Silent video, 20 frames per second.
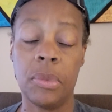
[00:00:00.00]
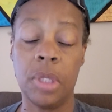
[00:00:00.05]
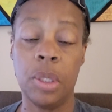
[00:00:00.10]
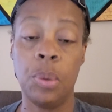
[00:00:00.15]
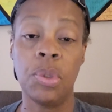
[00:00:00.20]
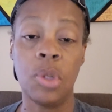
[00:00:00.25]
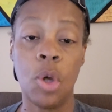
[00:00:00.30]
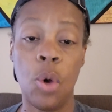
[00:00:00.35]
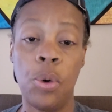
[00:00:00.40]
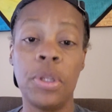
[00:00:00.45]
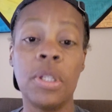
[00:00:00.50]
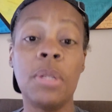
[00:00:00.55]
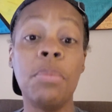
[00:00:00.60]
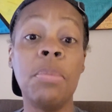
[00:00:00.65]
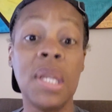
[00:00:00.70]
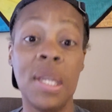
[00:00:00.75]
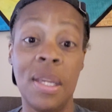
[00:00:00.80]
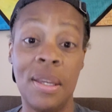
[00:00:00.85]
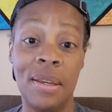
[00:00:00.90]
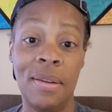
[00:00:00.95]
It was always
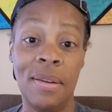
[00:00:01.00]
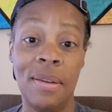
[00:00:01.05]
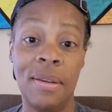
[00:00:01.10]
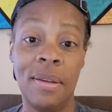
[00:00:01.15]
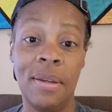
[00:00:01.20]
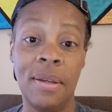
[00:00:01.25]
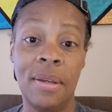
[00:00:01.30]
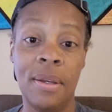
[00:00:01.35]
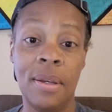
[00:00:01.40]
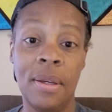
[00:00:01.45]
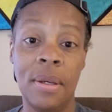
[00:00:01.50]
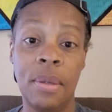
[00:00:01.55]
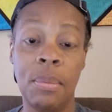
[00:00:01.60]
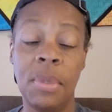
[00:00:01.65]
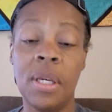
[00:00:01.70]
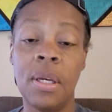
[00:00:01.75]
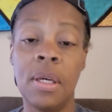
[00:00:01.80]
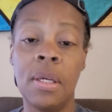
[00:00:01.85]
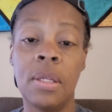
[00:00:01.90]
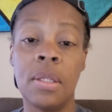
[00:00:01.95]
me.
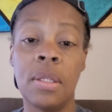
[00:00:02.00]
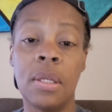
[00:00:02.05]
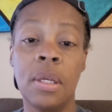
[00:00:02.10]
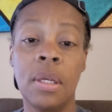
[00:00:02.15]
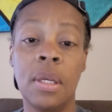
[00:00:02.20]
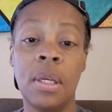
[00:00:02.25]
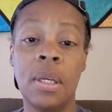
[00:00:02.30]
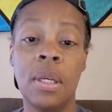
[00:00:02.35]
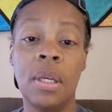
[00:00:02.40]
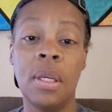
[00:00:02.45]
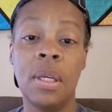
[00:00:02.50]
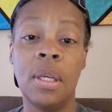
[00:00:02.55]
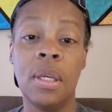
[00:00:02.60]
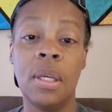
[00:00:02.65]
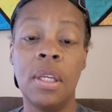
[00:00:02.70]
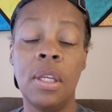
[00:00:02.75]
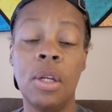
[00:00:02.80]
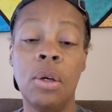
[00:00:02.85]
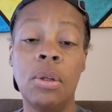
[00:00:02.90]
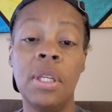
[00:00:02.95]
Because,
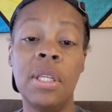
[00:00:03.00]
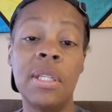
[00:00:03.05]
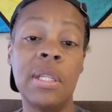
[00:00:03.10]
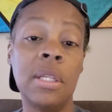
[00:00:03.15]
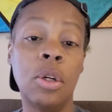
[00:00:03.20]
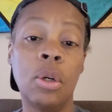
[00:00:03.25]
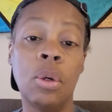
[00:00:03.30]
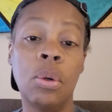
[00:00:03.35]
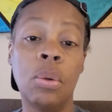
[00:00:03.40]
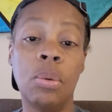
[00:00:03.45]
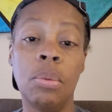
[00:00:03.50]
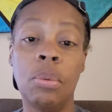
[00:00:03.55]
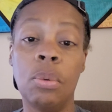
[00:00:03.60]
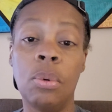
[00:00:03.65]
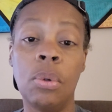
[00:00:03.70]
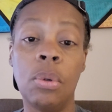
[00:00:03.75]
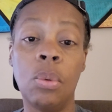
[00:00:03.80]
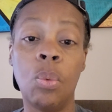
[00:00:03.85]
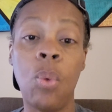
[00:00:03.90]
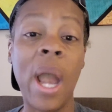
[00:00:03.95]
you know, these little
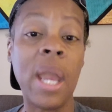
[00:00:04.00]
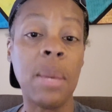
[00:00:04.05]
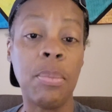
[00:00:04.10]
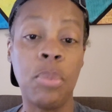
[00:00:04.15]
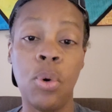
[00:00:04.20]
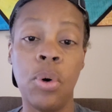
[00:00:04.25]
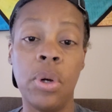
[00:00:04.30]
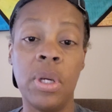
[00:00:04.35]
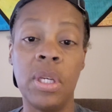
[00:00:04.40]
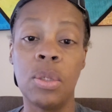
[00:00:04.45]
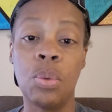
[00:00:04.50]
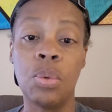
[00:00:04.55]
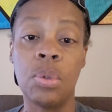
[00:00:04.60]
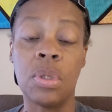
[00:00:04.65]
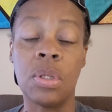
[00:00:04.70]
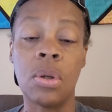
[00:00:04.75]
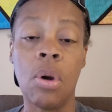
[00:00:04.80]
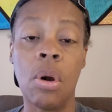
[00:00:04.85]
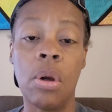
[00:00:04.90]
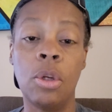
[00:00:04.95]
white boys would
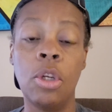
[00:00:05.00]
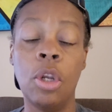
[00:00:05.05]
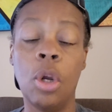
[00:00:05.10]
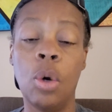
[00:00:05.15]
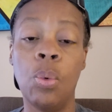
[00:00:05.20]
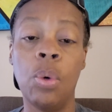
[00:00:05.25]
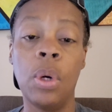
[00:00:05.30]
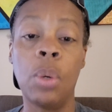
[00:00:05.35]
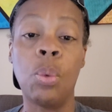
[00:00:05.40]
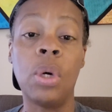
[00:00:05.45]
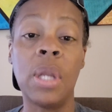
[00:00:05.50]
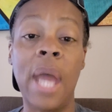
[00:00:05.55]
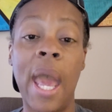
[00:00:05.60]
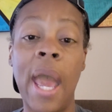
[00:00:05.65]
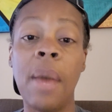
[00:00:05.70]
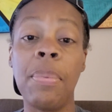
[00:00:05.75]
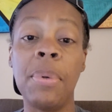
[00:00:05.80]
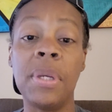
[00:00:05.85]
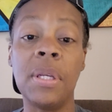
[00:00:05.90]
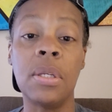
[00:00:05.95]
start, you know, what, what
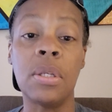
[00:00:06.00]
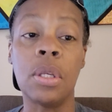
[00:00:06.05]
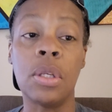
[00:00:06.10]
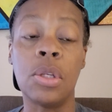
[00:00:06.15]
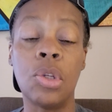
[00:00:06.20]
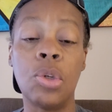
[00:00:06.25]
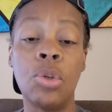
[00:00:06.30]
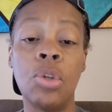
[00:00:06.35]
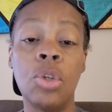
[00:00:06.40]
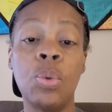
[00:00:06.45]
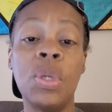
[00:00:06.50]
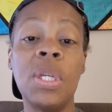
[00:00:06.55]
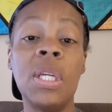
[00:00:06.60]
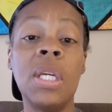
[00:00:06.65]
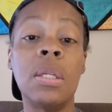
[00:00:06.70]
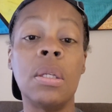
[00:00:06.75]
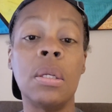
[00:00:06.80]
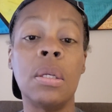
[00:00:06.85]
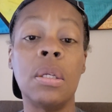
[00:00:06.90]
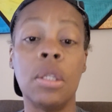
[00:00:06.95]
happened is as soon as we
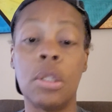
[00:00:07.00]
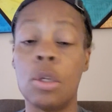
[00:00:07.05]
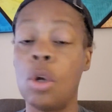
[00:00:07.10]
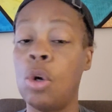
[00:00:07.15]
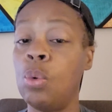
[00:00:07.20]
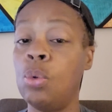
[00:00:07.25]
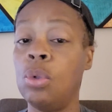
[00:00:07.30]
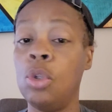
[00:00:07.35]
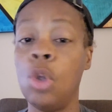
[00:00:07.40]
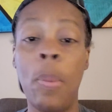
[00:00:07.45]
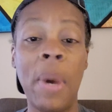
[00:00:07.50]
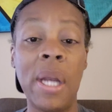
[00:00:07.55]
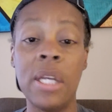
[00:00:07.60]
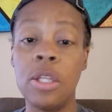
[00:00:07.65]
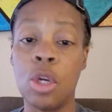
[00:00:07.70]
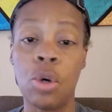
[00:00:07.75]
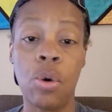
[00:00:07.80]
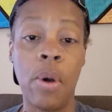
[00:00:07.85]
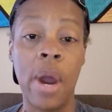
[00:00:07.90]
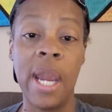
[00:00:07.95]
get, so nobody's
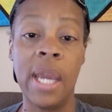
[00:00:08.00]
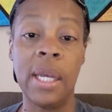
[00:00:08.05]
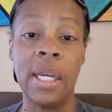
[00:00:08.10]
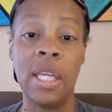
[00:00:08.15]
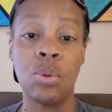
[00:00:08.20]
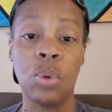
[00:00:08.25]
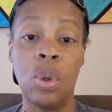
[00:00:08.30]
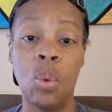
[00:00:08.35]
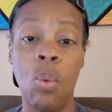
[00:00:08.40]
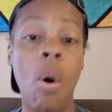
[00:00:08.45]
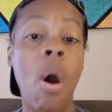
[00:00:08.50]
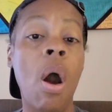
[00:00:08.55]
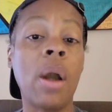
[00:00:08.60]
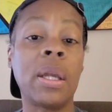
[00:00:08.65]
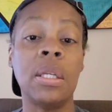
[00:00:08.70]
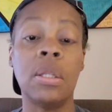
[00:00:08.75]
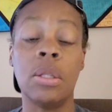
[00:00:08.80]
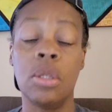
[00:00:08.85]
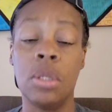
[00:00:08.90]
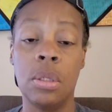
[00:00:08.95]
crying as we're
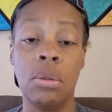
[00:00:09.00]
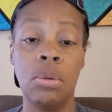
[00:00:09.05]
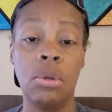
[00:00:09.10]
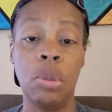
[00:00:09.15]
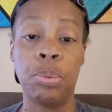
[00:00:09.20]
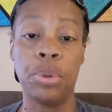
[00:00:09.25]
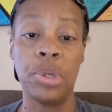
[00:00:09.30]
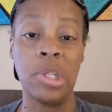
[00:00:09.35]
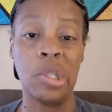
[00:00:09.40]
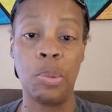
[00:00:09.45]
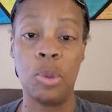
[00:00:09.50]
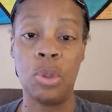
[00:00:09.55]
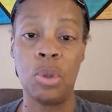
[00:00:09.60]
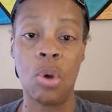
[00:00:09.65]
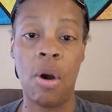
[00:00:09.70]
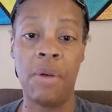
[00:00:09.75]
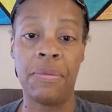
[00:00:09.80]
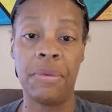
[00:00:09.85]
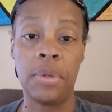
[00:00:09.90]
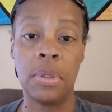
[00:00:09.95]
walking to the principal's
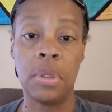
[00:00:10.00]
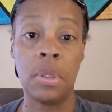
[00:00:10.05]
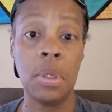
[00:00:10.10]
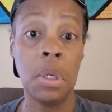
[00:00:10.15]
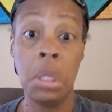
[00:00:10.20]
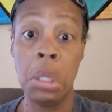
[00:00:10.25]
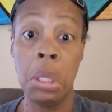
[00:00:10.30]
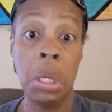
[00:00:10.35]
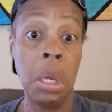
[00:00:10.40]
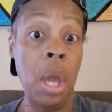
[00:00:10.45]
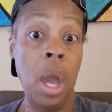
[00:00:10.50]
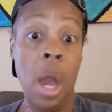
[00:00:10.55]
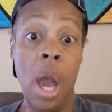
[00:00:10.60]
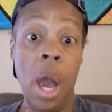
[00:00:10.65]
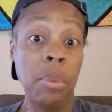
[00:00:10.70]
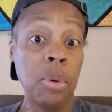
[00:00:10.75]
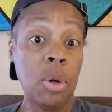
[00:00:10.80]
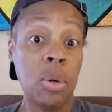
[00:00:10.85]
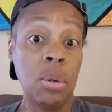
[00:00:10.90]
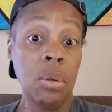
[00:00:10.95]
office.
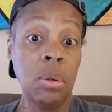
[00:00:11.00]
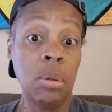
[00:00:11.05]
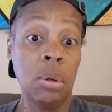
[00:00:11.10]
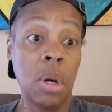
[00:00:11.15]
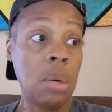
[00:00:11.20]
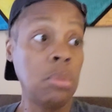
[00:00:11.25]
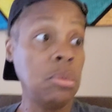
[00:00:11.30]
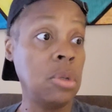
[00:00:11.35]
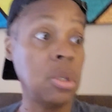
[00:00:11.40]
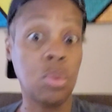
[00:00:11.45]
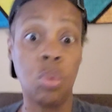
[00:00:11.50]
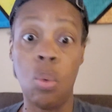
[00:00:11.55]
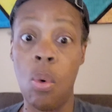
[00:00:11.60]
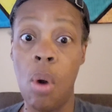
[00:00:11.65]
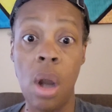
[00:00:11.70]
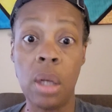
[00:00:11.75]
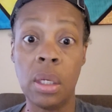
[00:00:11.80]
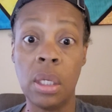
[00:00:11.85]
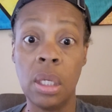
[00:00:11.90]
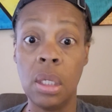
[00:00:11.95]
I'm cool. I'm just
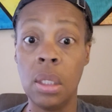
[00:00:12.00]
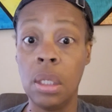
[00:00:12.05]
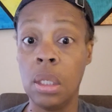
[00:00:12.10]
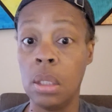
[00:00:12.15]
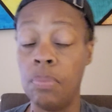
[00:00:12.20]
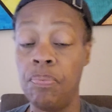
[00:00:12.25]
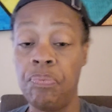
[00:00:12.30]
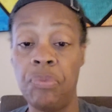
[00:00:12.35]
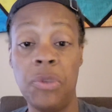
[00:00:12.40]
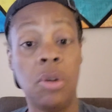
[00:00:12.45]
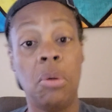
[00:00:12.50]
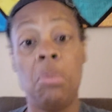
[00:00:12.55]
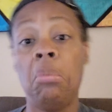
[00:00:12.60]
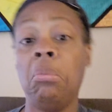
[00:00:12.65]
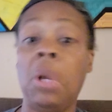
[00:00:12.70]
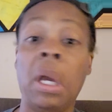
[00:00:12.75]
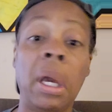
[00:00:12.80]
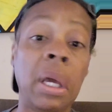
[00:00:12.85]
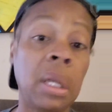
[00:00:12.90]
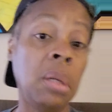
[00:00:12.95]
walking and, you know,
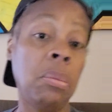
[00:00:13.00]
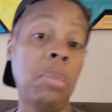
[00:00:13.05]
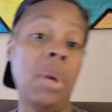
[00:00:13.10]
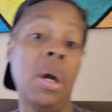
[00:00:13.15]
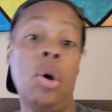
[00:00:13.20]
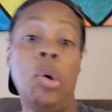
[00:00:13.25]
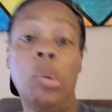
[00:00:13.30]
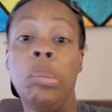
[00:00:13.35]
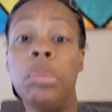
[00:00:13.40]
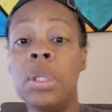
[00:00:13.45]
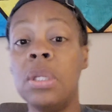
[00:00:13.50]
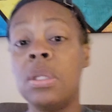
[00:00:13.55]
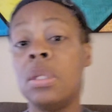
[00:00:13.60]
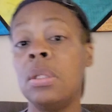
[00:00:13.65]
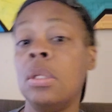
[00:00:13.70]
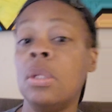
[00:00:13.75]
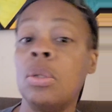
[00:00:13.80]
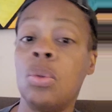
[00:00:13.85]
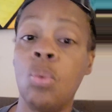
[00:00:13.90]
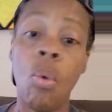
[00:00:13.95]
minding my own
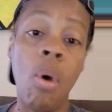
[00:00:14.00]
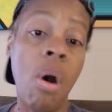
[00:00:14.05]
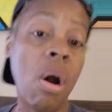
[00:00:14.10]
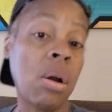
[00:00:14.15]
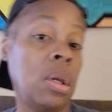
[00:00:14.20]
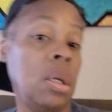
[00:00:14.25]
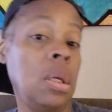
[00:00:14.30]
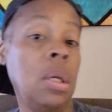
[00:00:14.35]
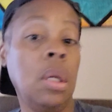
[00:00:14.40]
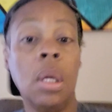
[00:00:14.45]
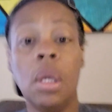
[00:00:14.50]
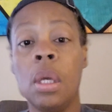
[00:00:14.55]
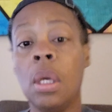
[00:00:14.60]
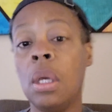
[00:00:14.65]
business, walking.